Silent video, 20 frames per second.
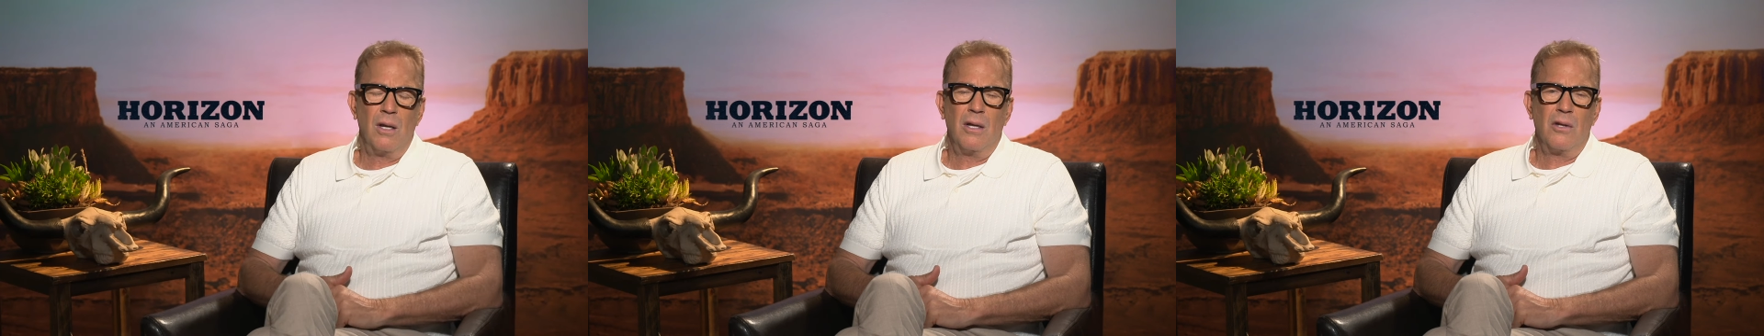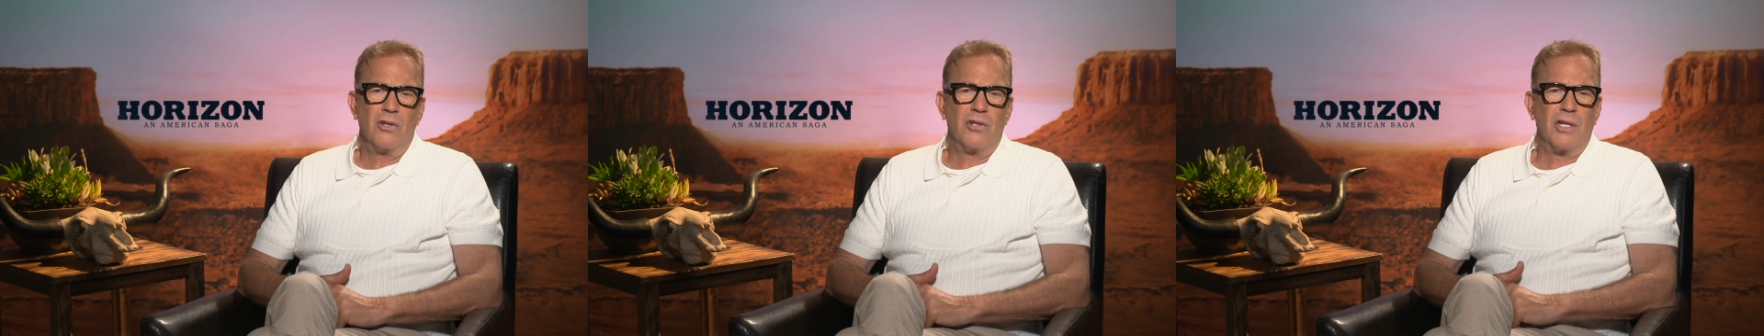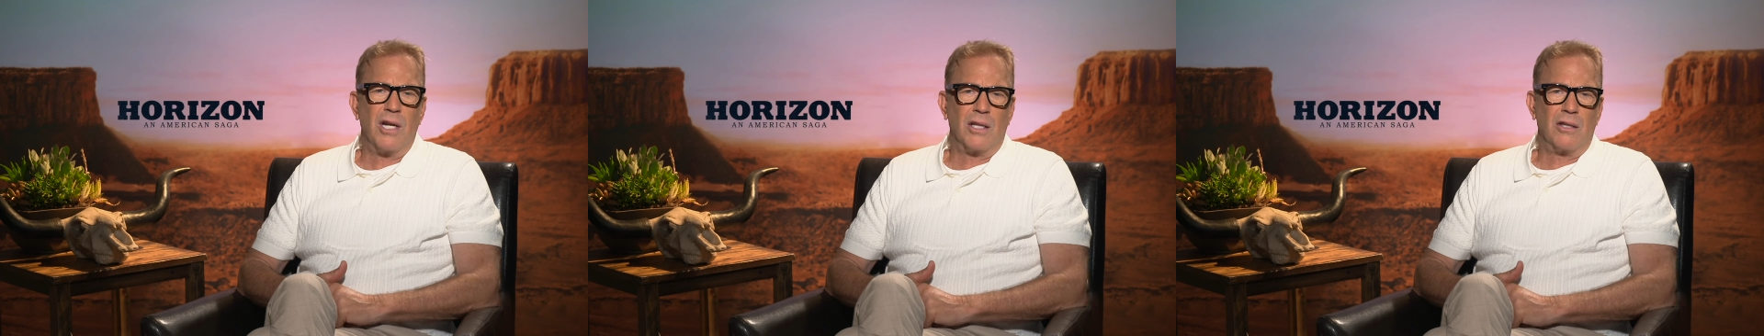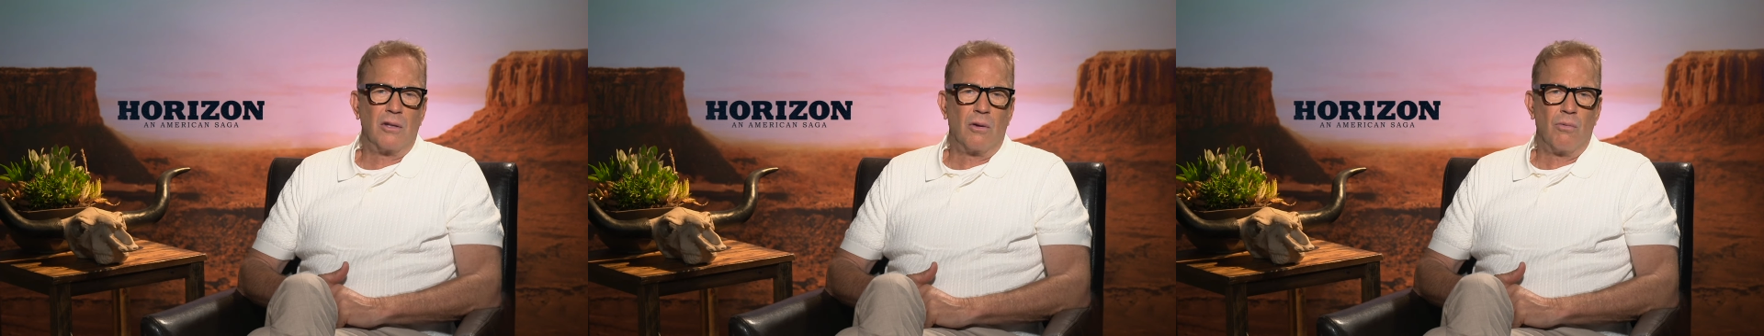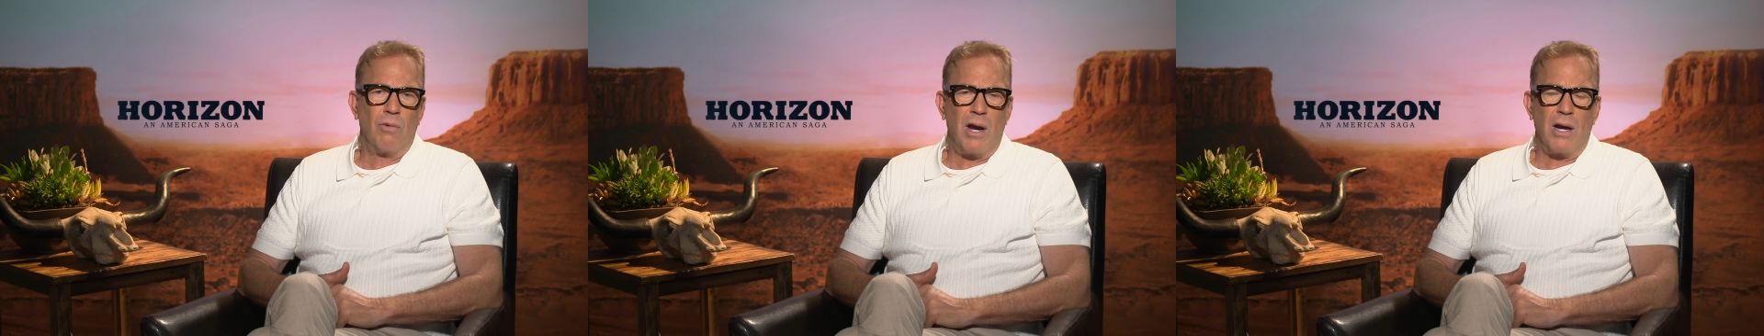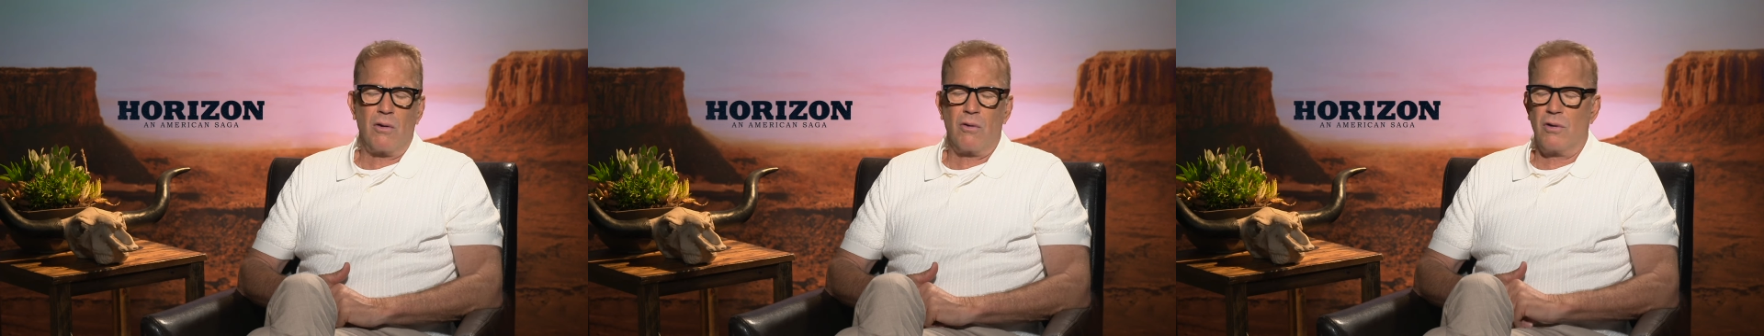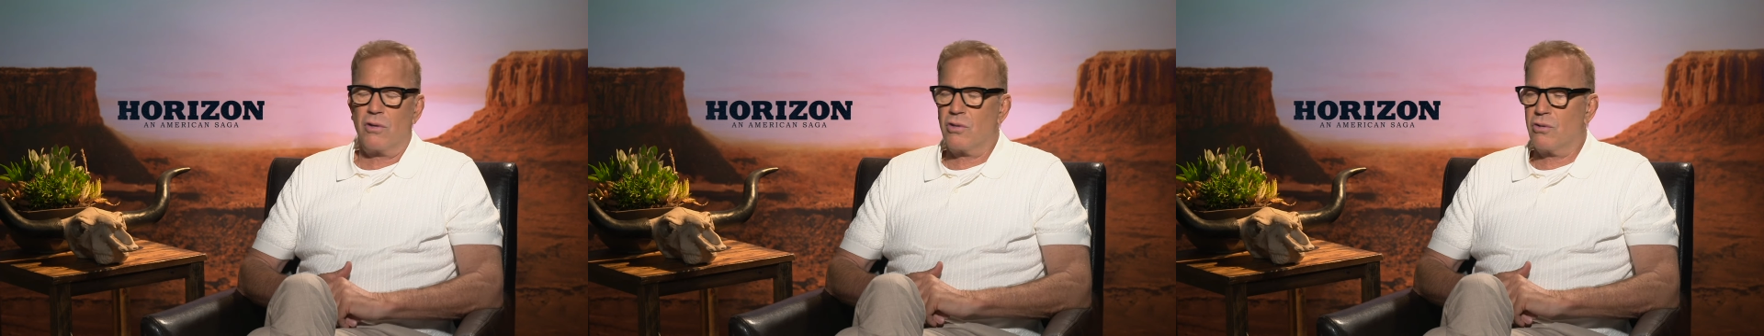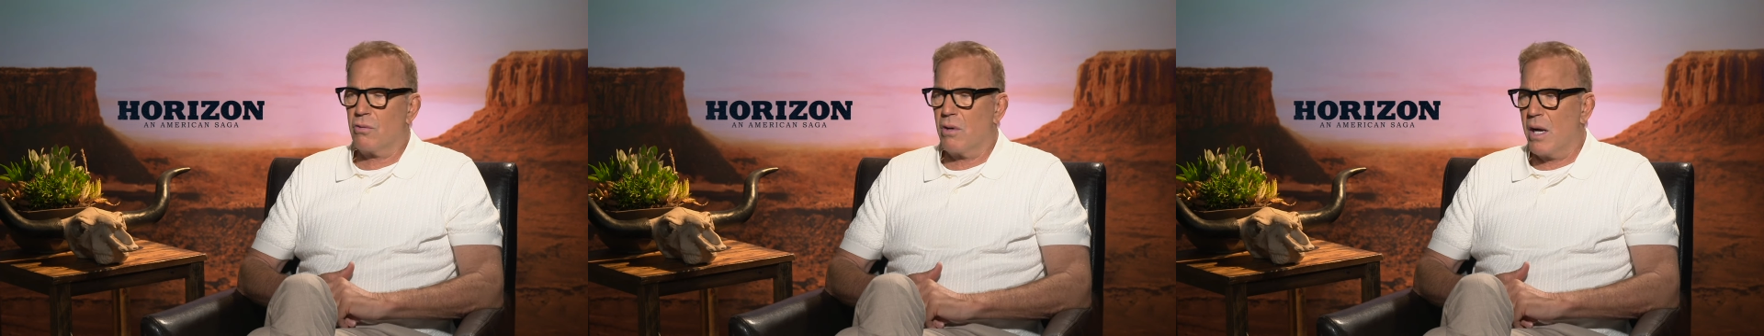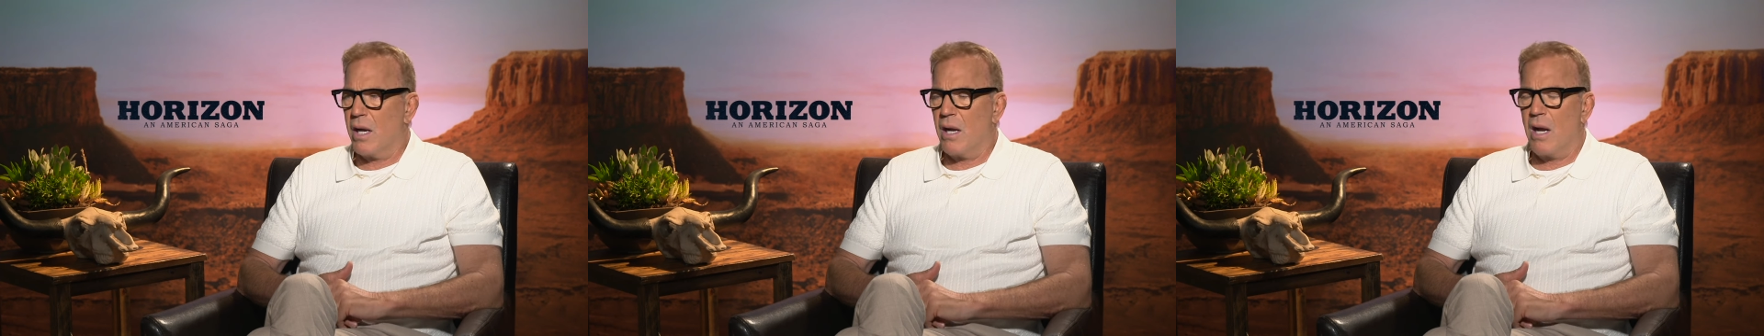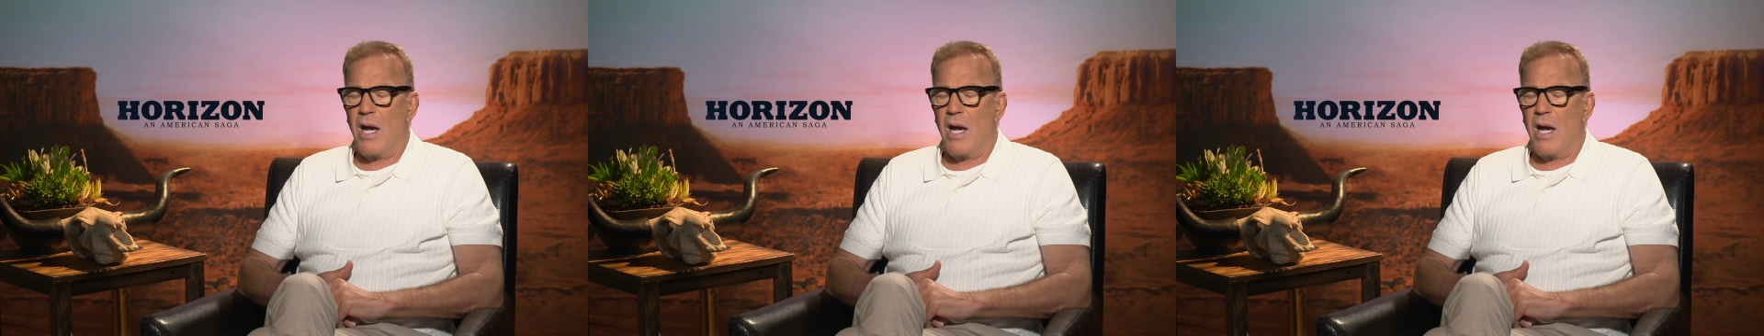set the record straight.